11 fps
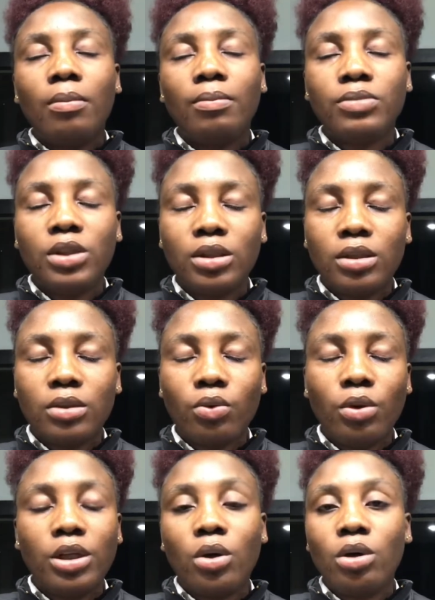this thing, what they
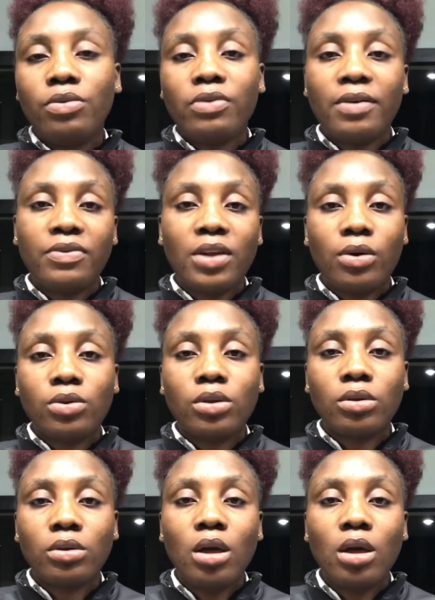call it, 5,000